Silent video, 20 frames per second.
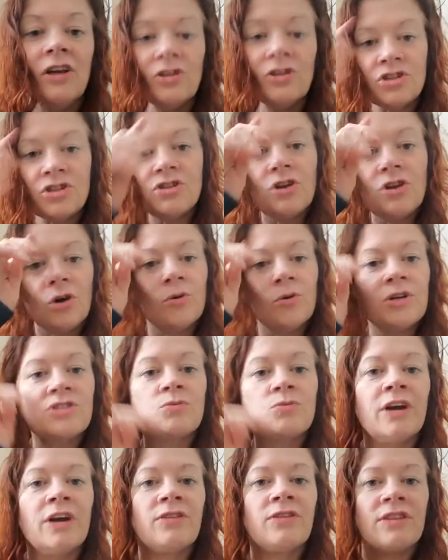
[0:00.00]
Just notice
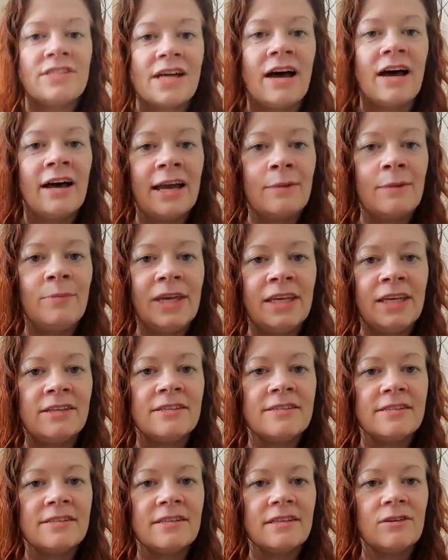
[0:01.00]
where the time
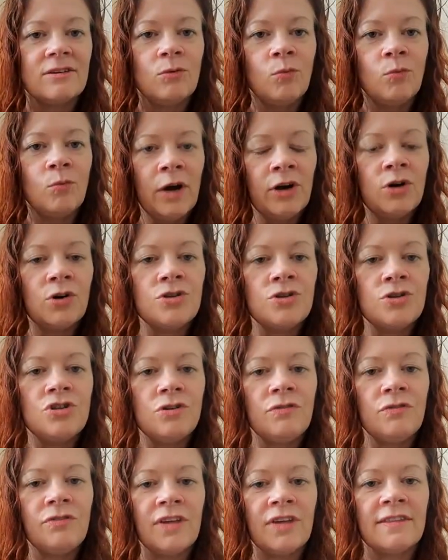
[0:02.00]
is. Where could you
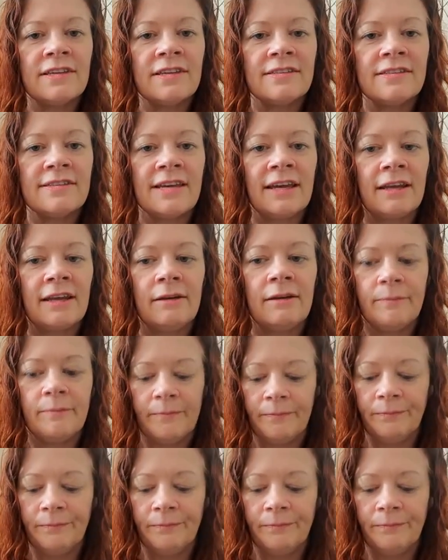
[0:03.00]
fit this in?